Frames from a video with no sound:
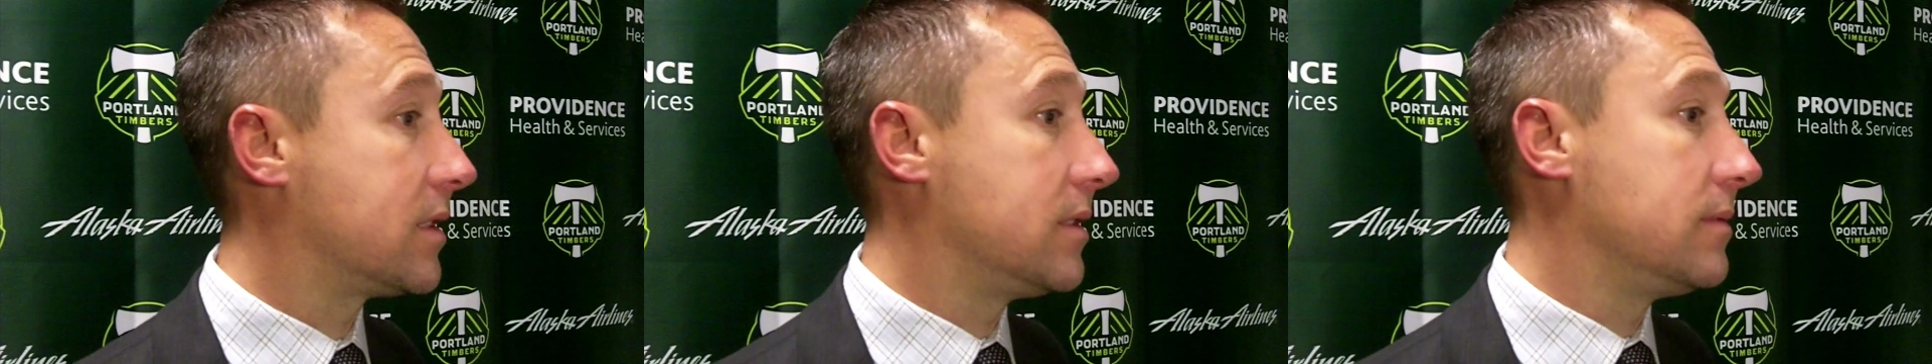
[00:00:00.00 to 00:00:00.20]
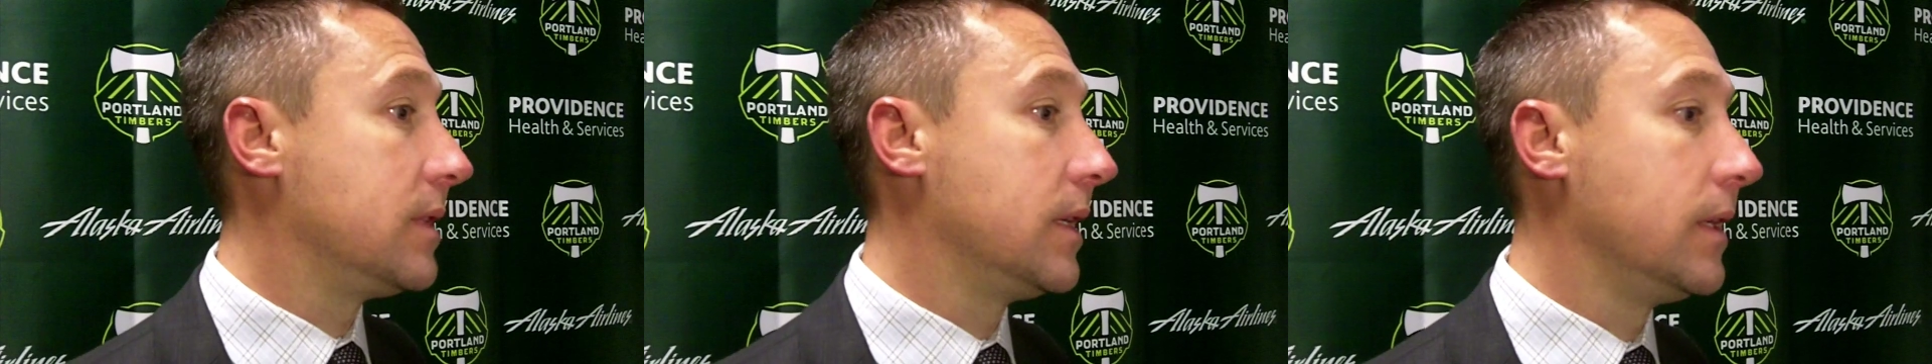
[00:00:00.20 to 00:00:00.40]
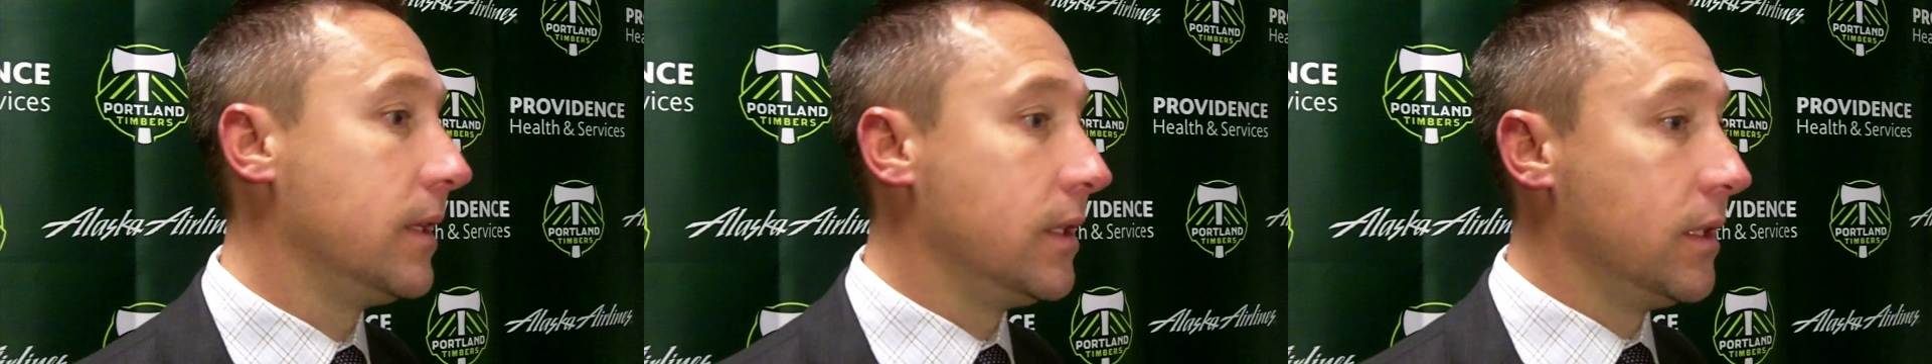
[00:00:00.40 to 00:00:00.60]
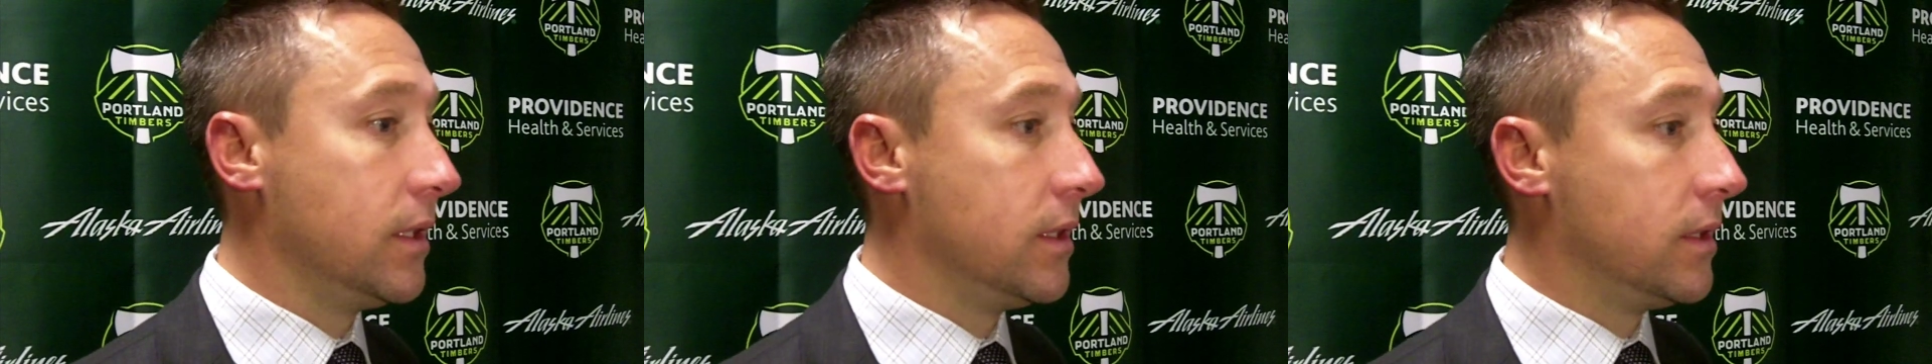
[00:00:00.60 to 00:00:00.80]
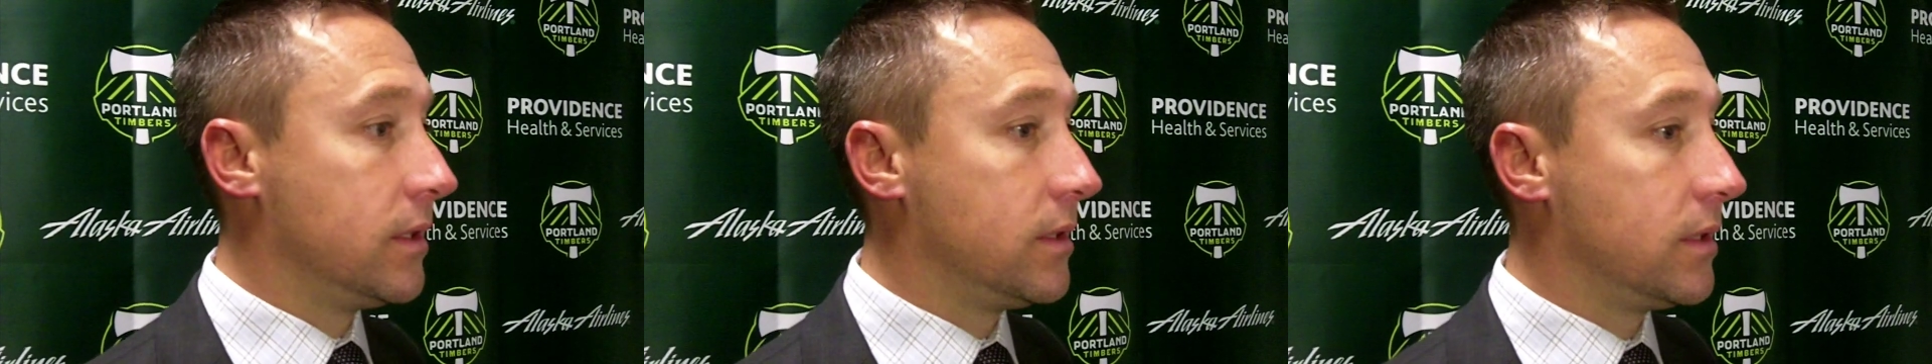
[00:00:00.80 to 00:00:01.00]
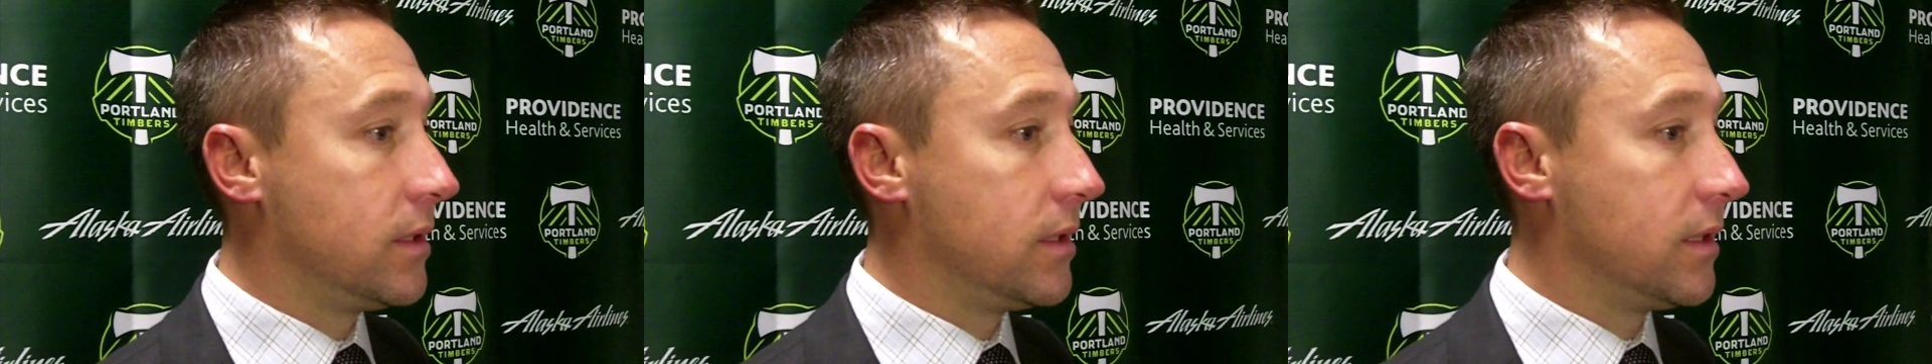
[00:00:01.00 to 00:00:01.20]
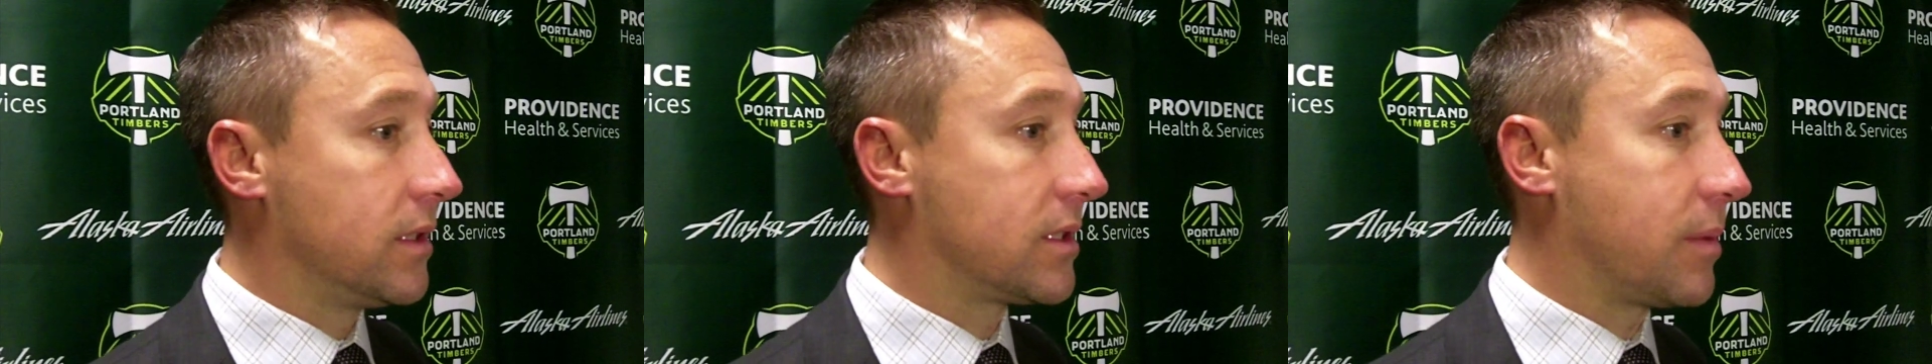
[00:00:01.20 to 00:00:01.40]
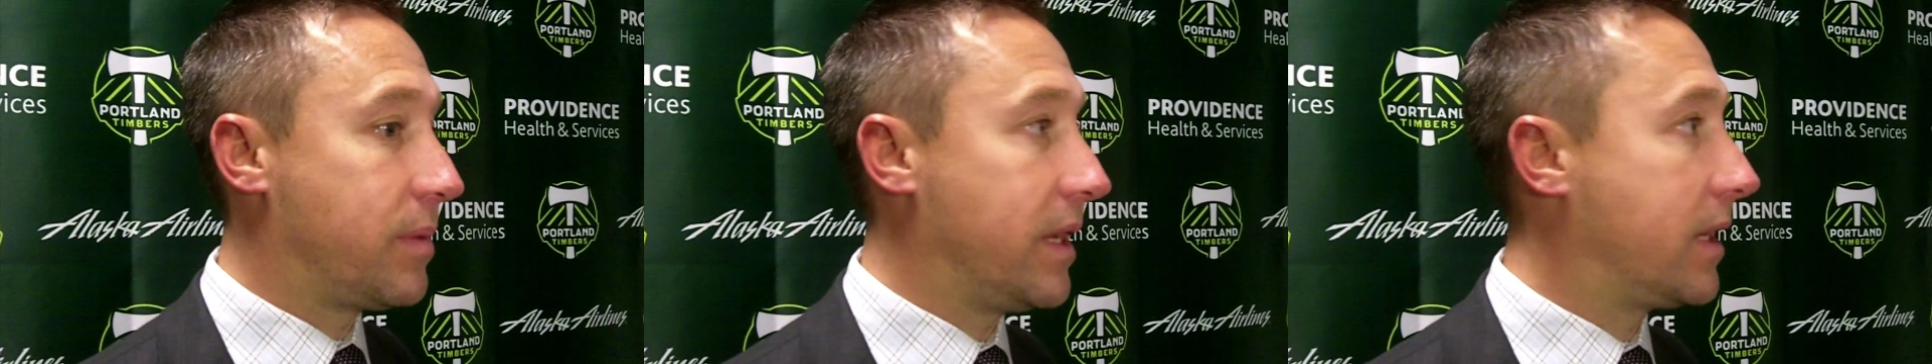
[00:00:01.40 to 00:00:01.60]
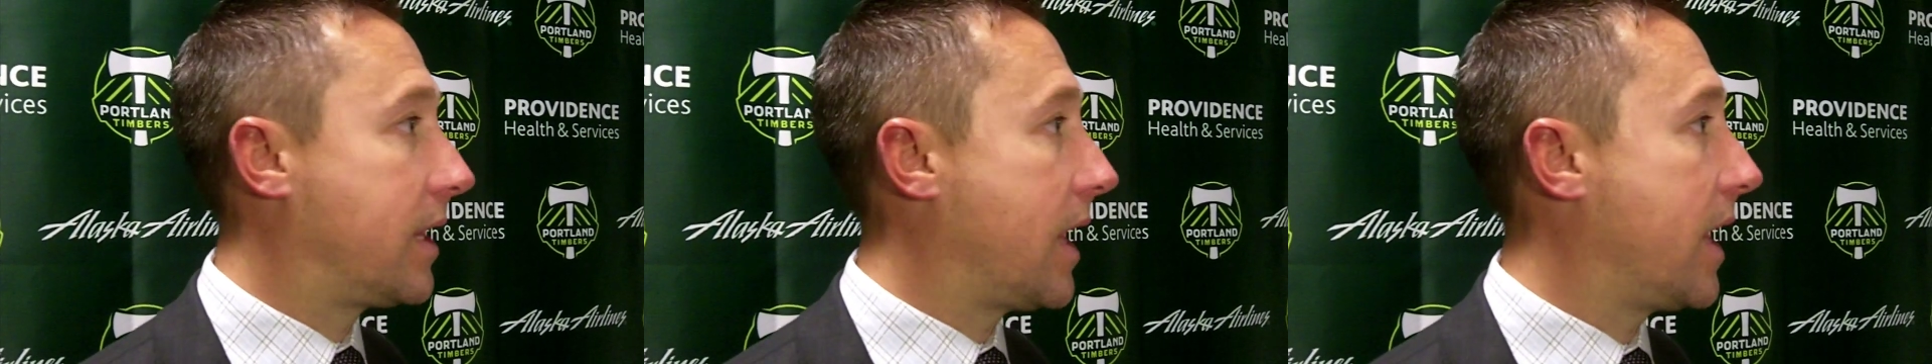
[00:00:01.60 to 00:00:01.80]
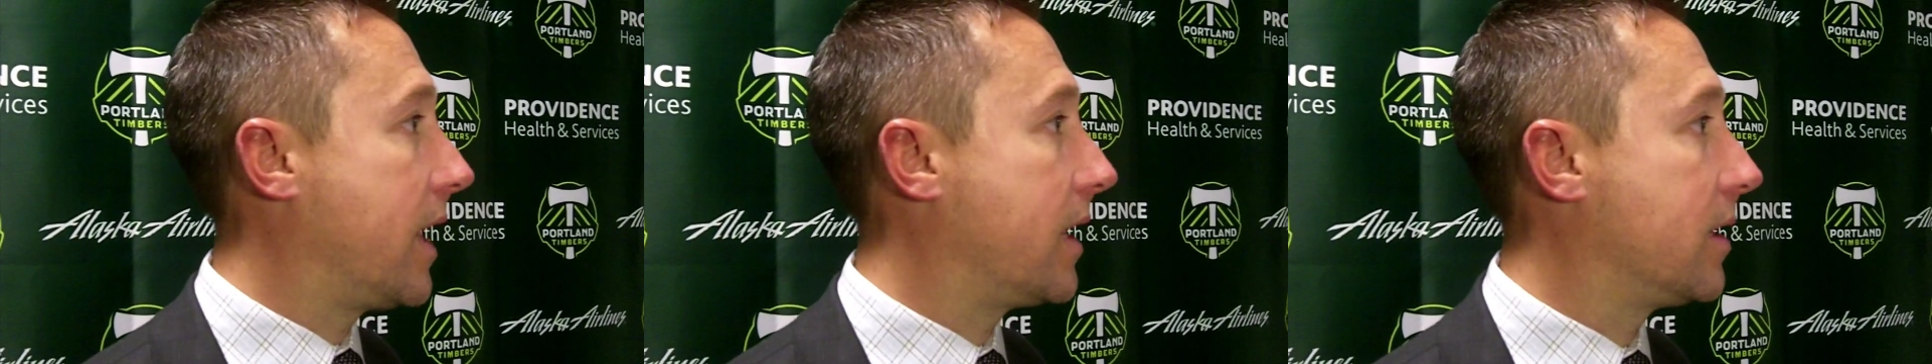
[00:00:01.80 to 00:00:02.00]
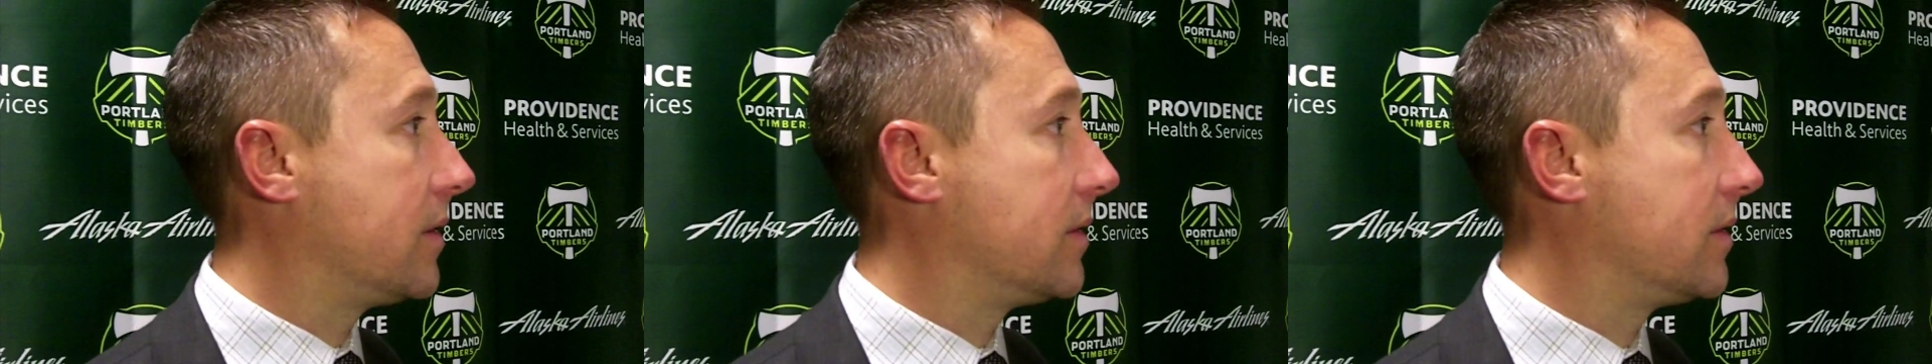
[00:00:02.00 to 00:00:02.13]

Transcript: and it's a PK